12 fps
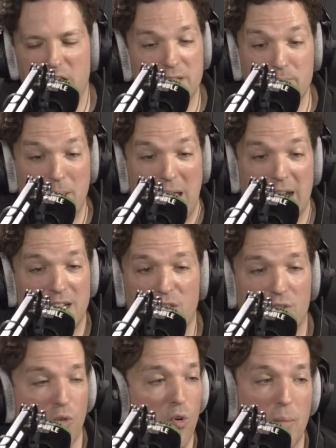barely
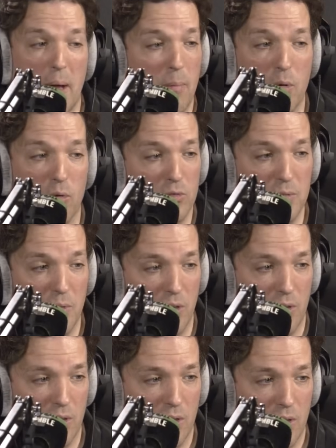thought about
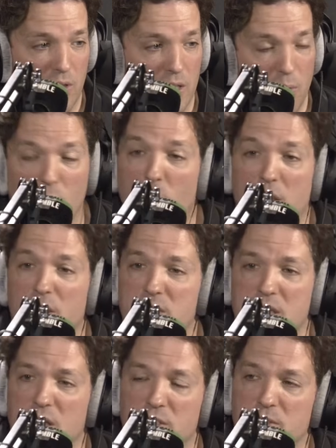Portsmouth. They were one of
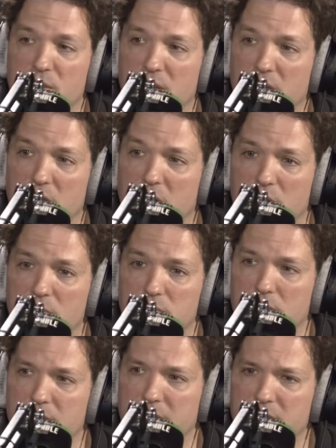those sides you think, oh,
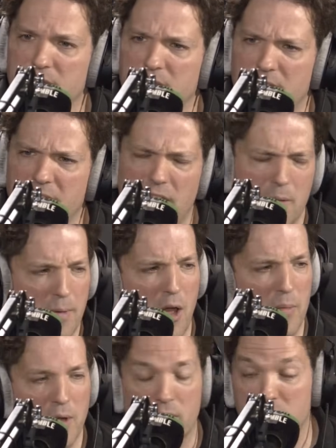are they up?
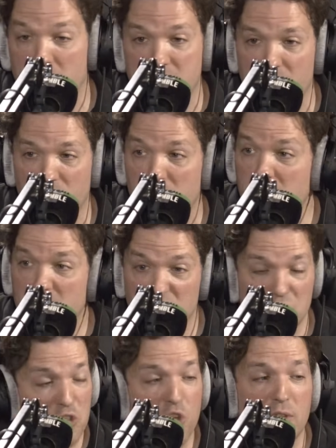Blimey, I'd never.
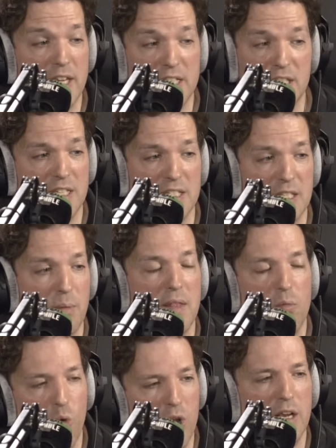You knew they existed, but
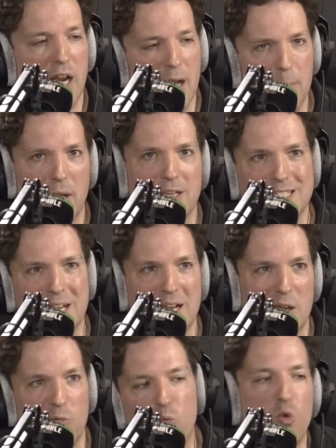they weren't a club like, say,
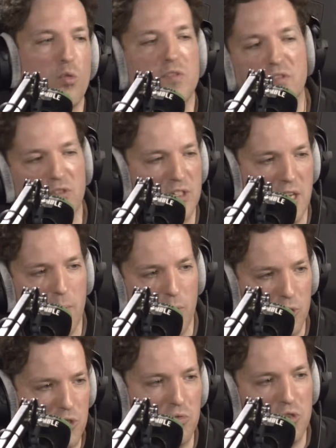like Wolves, for
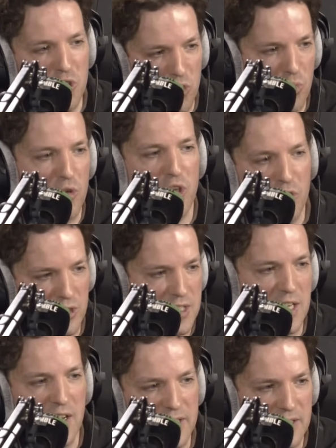example, who you knew were a good
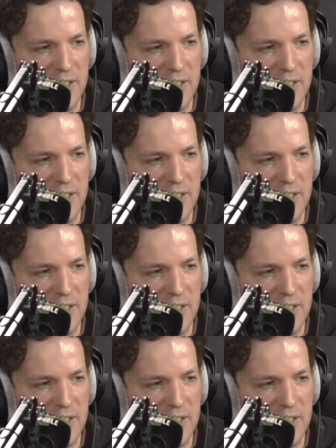side. And